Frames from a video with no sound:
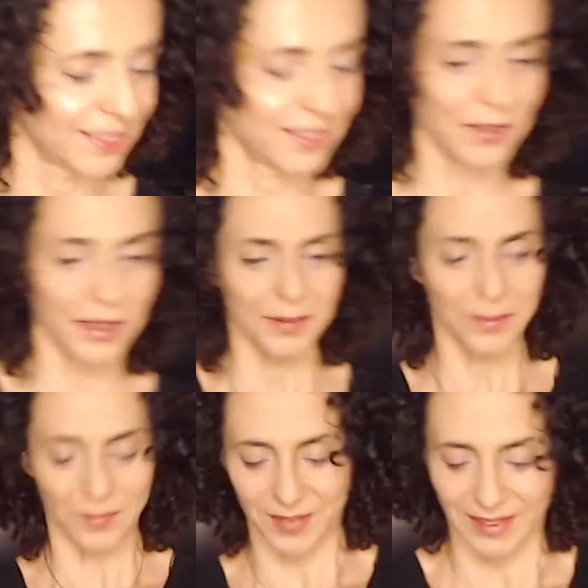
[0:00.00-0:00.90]
Right?
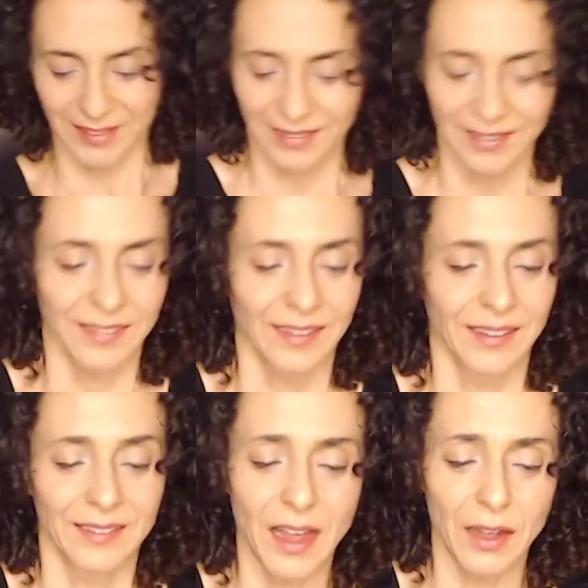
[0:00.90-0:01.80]

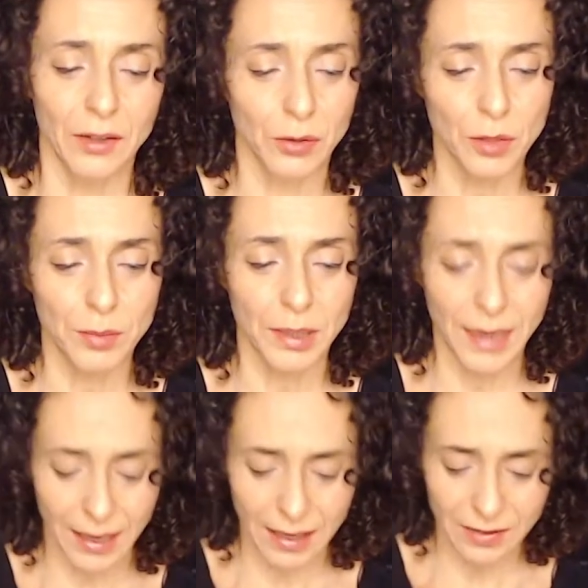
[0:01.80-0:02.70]
Now rumor
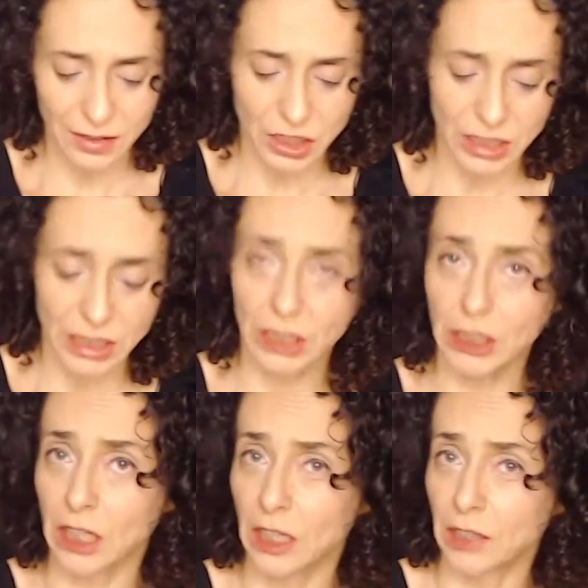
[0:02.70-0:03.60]
has it she
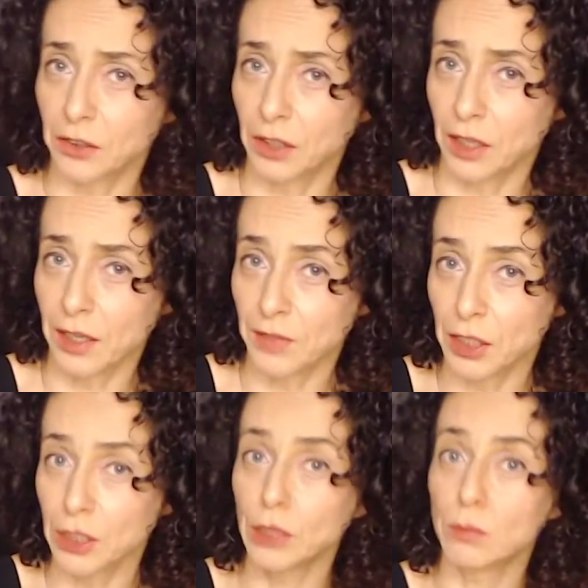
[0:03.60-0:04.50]
ain't got your love
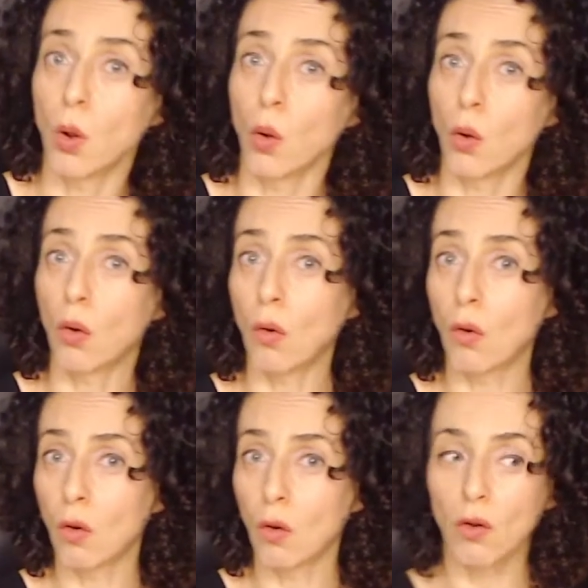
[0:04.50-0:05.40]

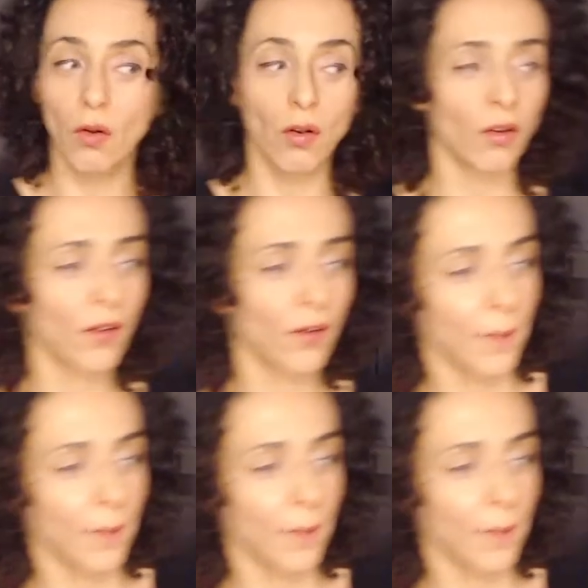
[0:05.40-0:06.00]
anymore.